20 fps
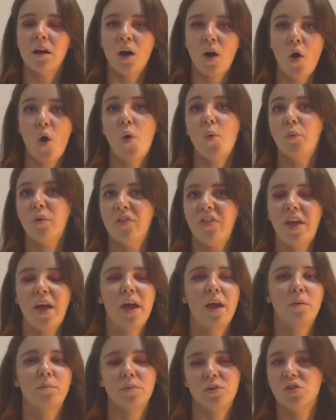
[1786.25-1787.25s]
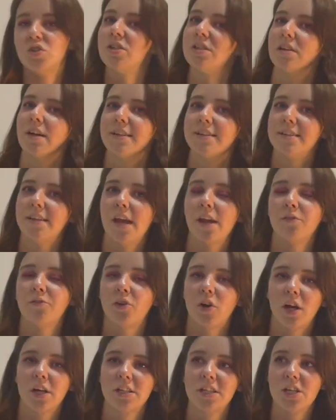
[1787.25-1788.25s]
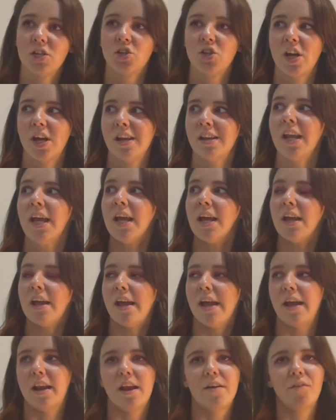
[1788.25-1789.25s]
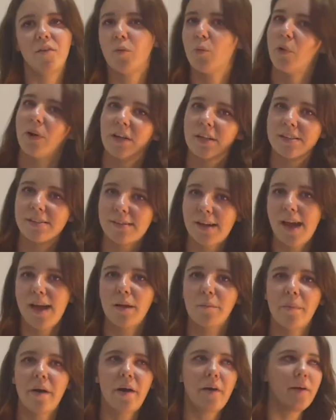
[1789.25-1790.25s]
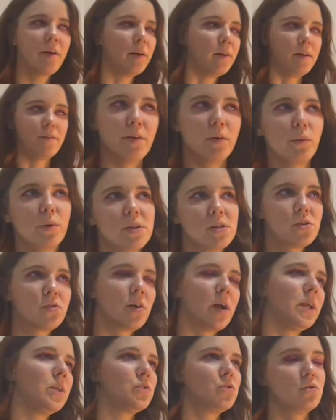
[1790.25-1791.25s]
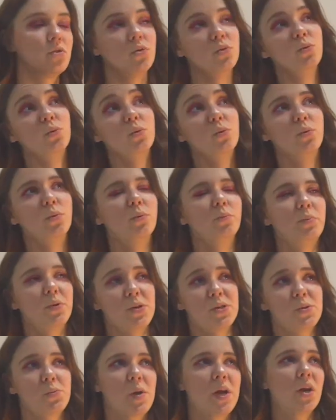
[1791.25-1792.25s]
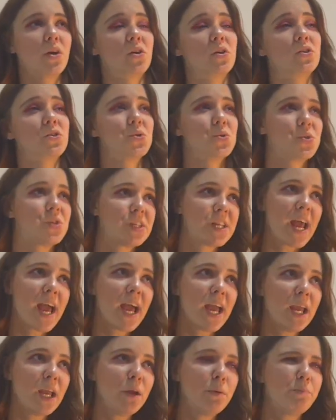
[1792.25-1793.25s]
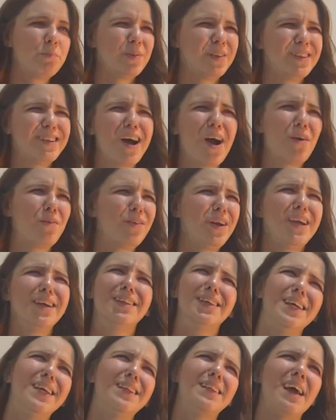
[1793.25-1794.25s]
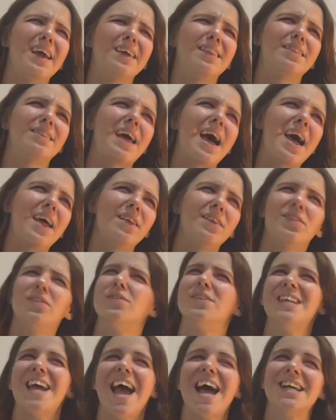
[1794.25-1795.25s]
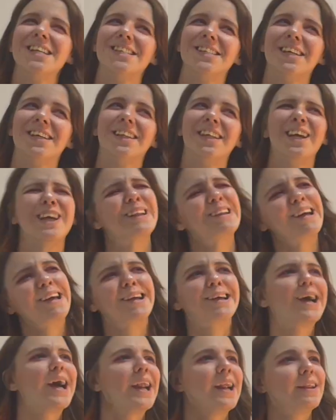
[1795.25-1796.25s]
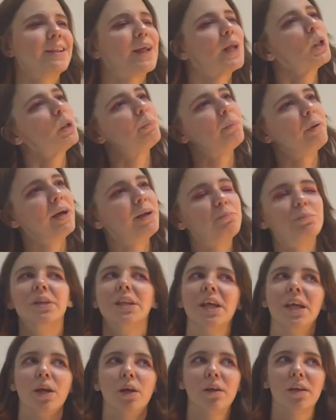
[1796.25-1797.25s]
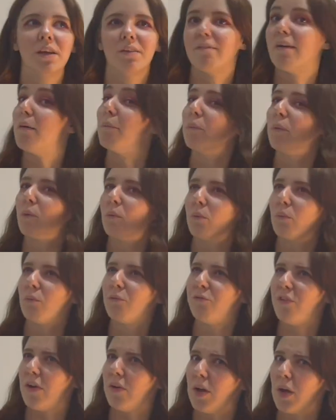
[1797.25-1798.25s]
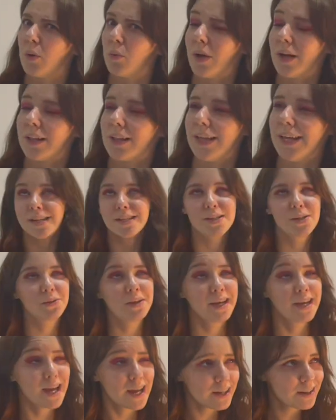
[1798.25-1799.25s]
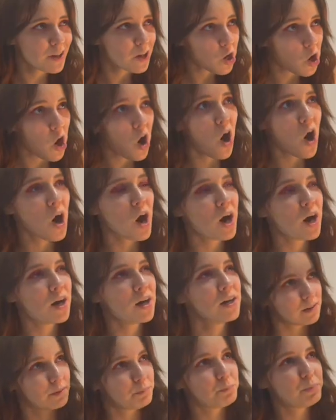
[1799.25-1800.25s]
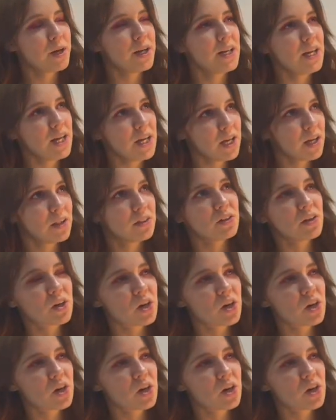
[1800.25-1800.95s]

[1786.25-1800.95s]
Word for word: home with him and she's not staying for audition and everyone is sad about it and everyone's trying to persuade her to stay but not really like that enthusiastically like kind of a little bit but they give up very quickly. So they get in a car, Britney, the